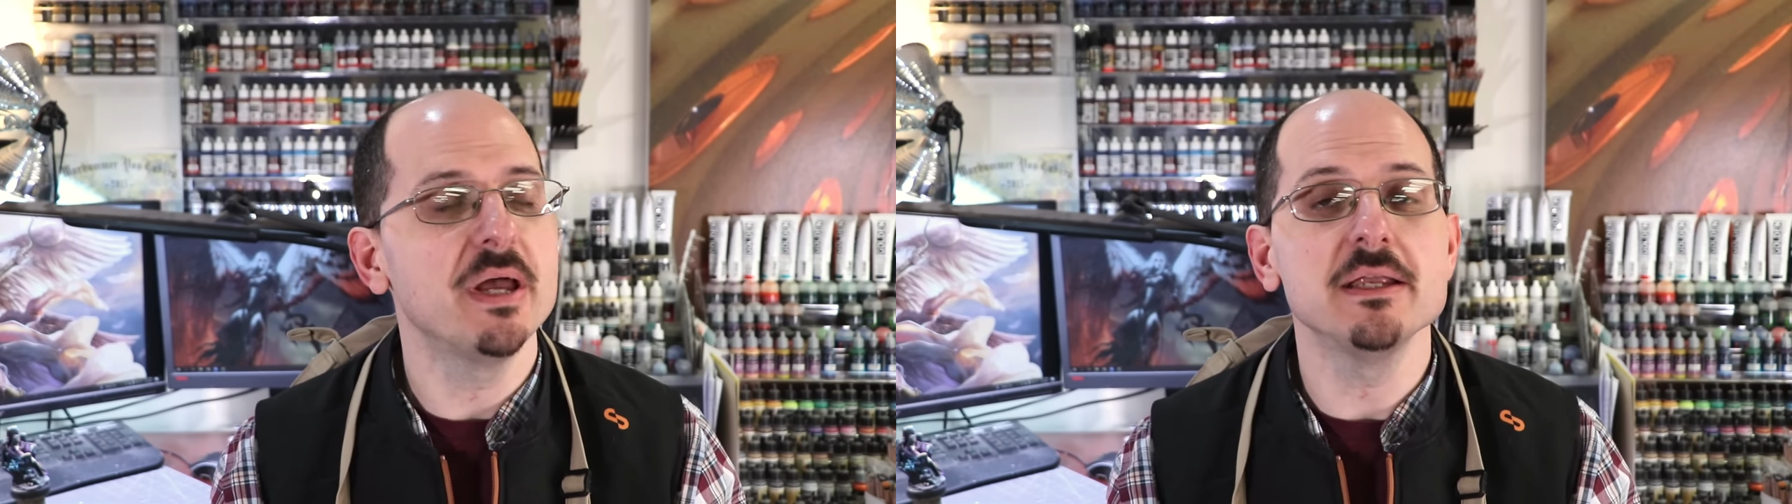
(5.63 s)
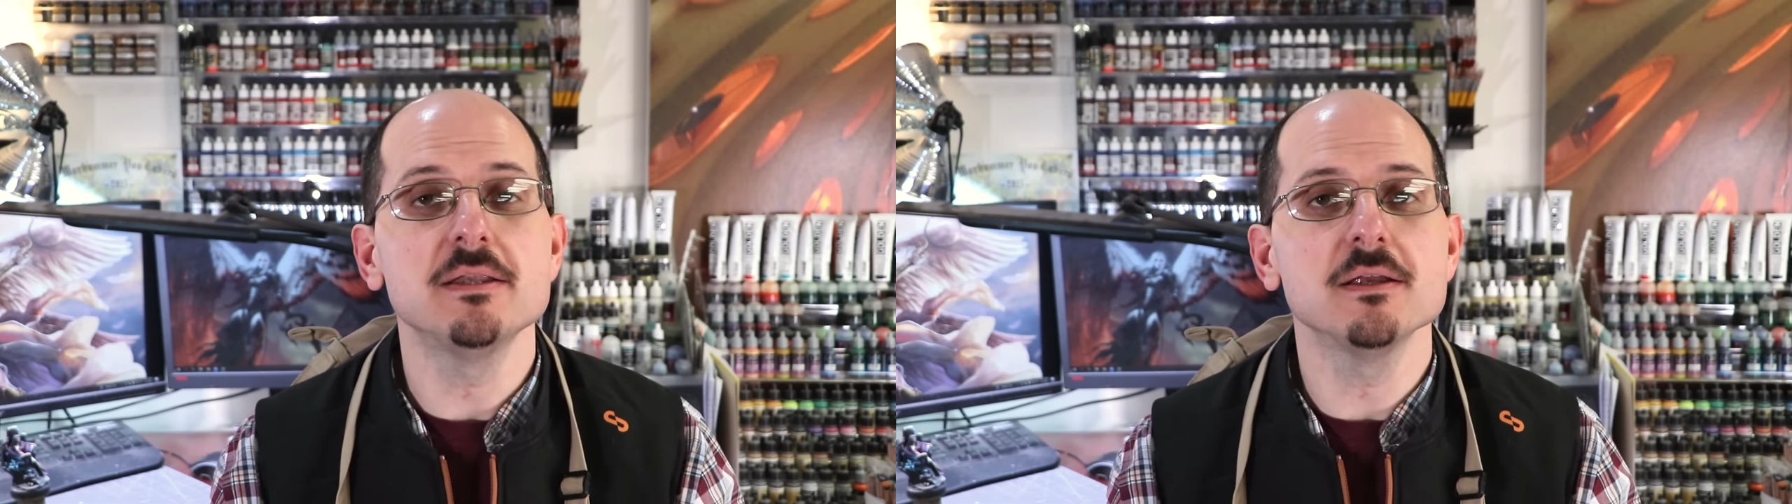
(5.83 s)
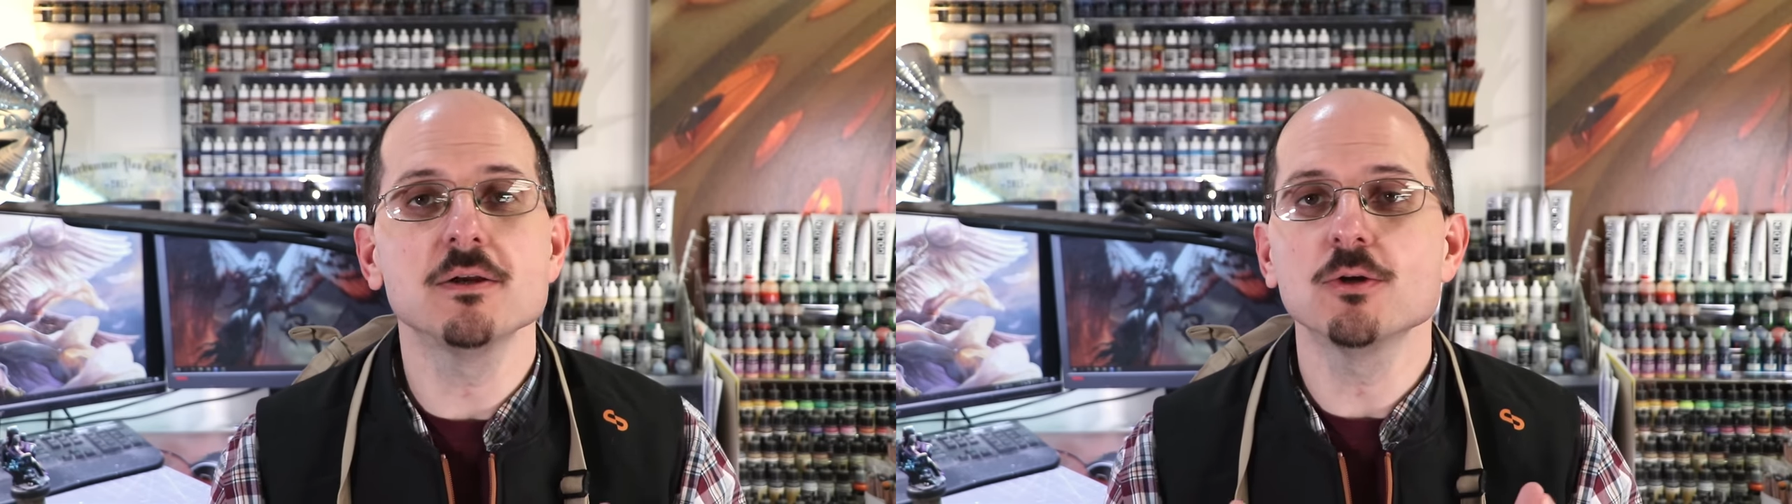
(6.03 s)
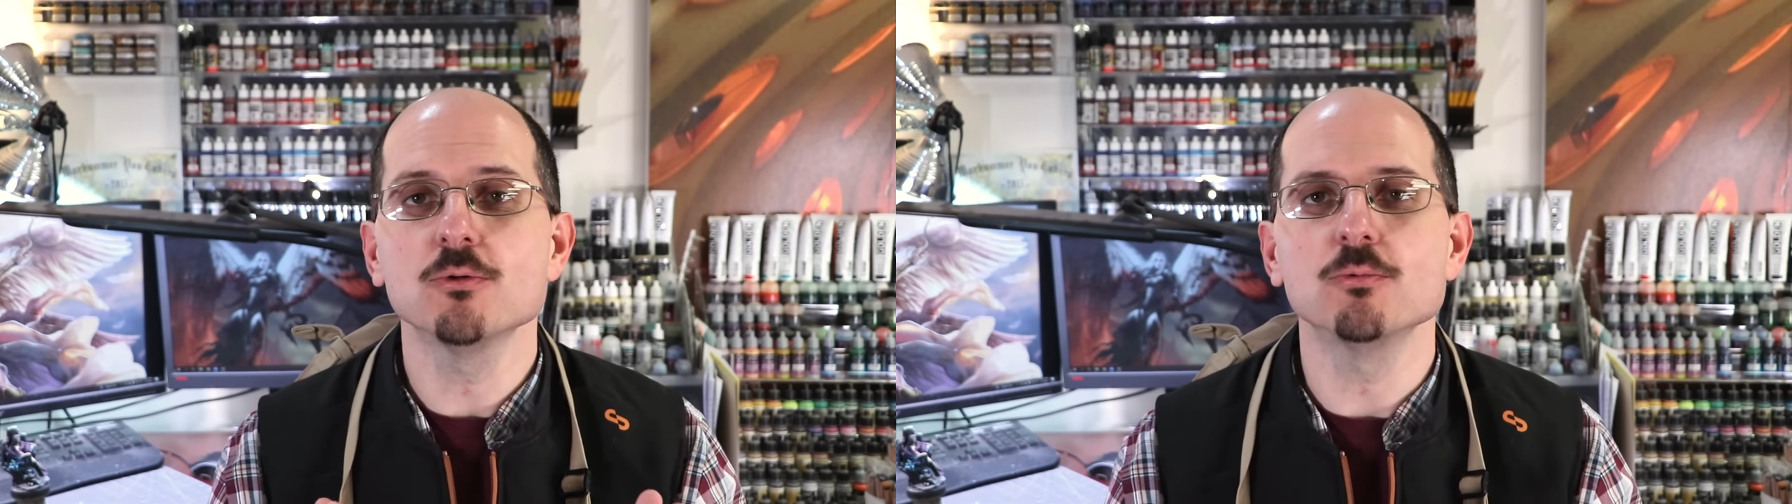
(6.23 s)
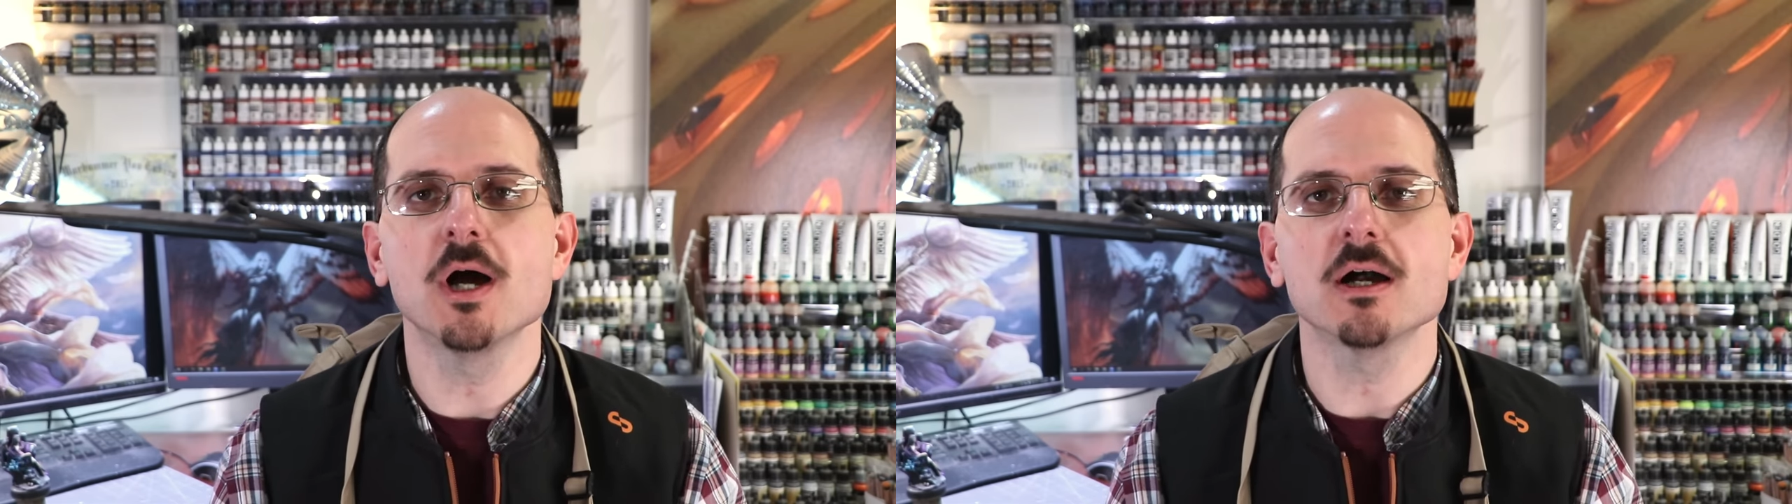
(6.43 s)
painting
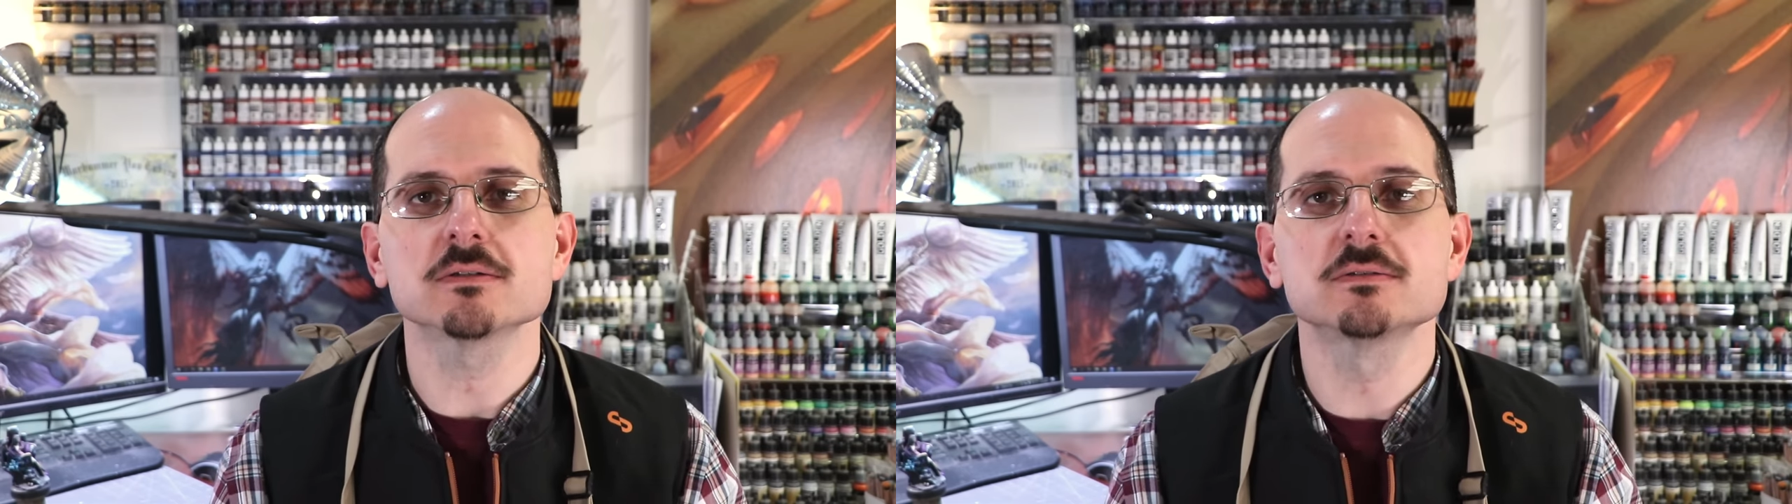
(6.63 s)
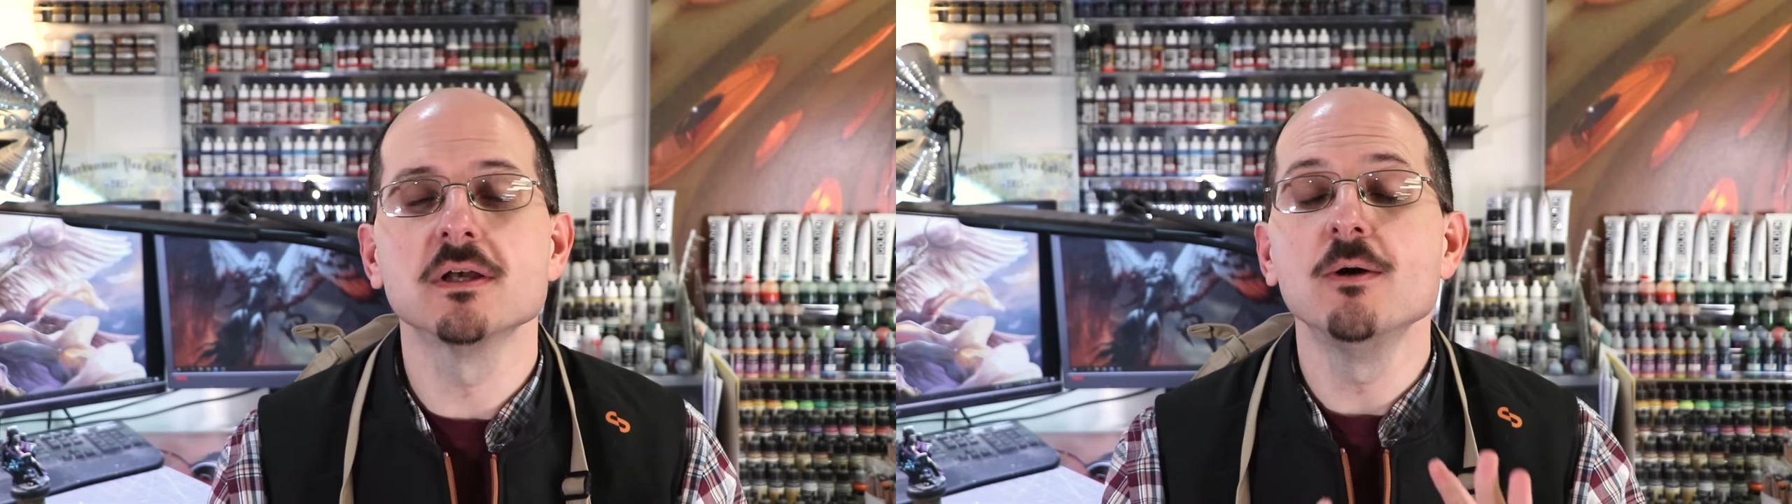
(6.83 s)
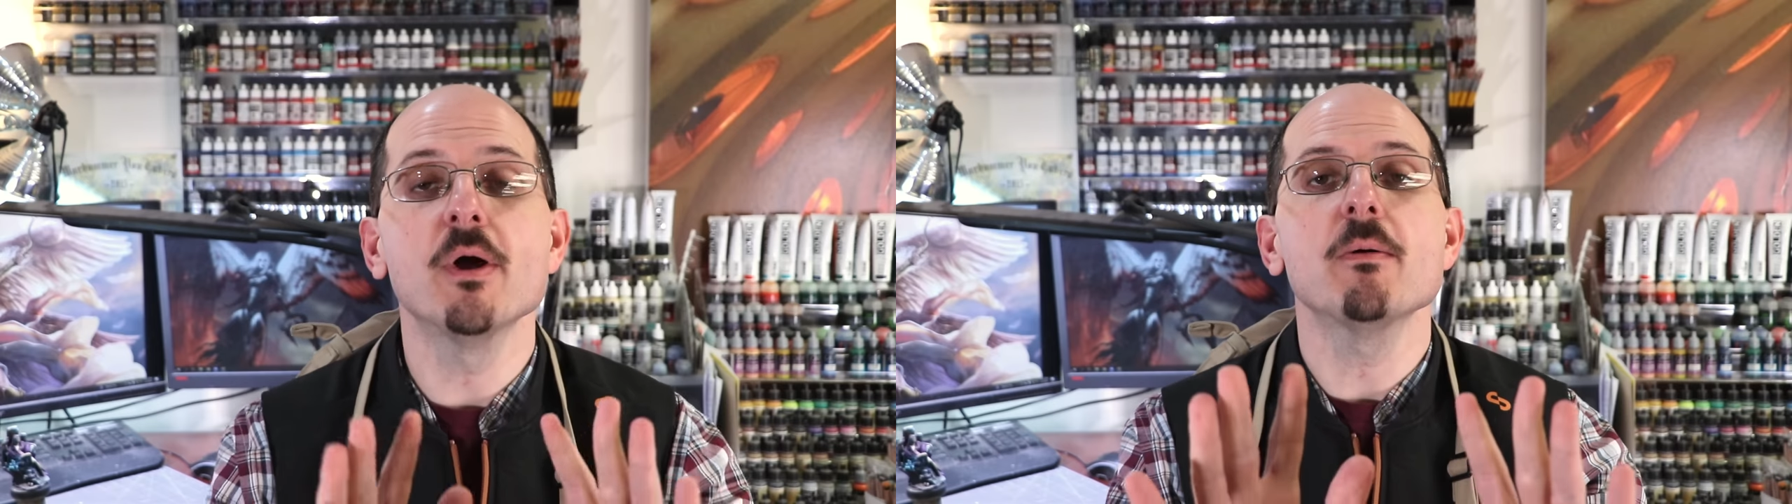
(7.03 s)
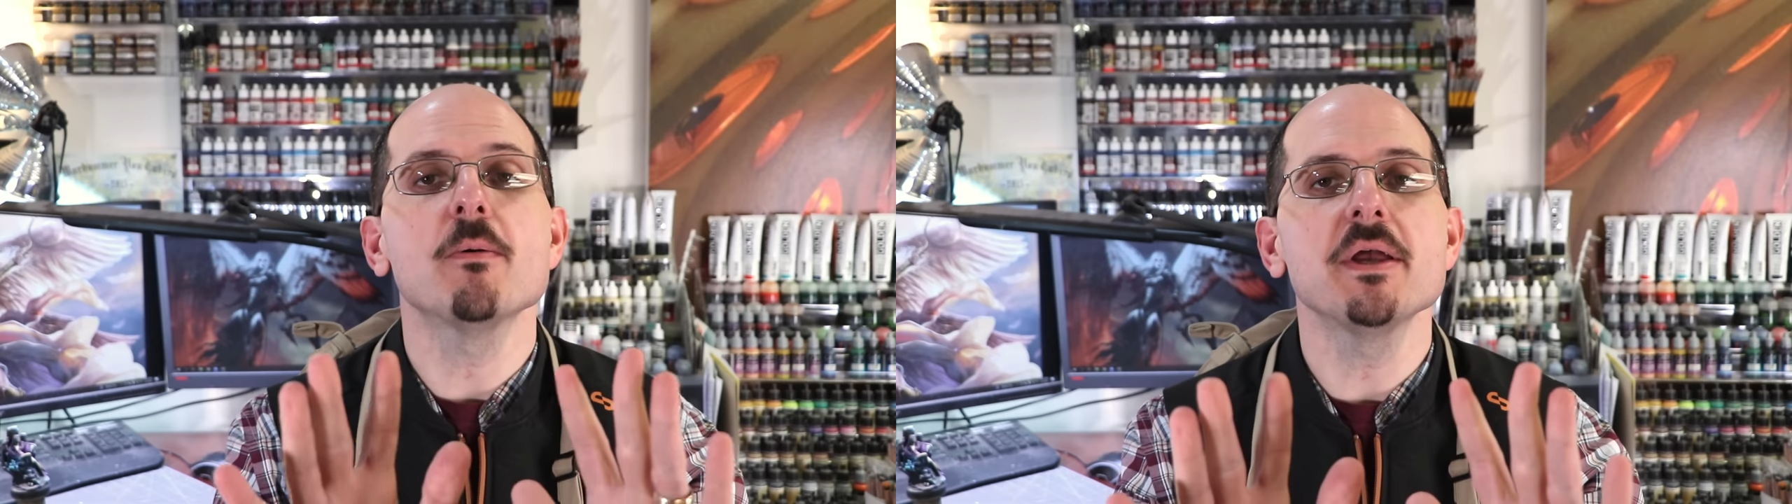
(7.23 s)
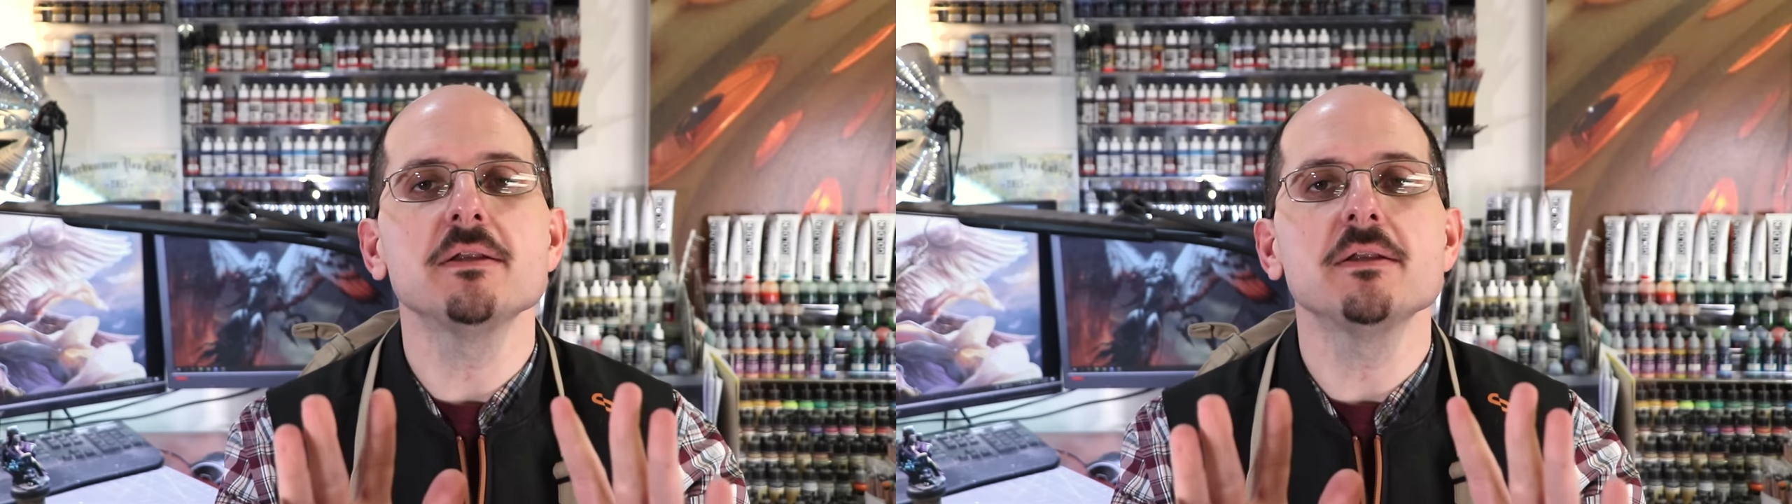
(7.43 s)
rocks. Wait,